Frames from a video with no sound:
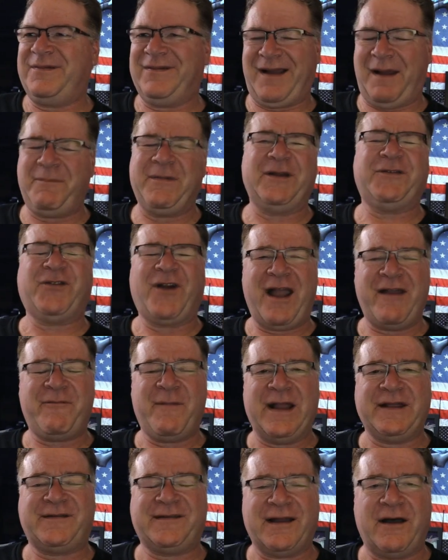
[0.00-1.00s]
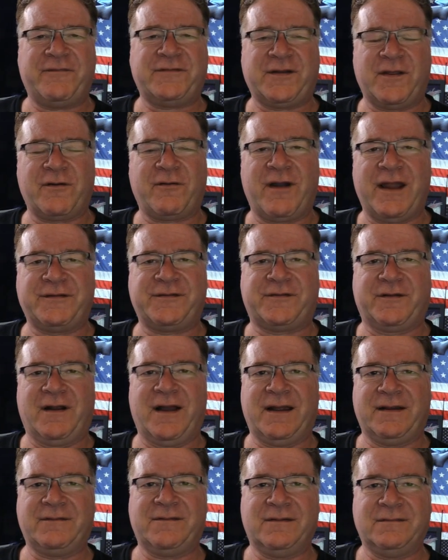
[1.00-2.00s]
I'm gonna drive myself to the
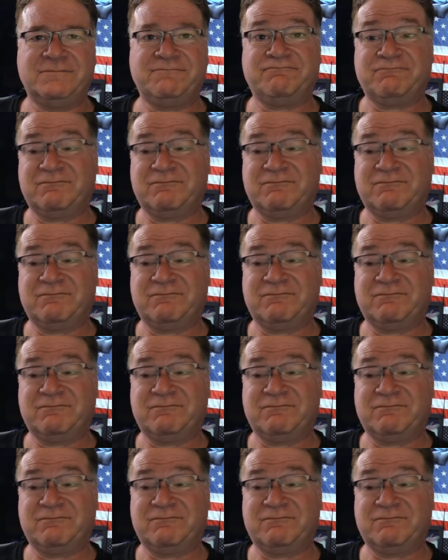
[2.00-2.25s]
restaurant.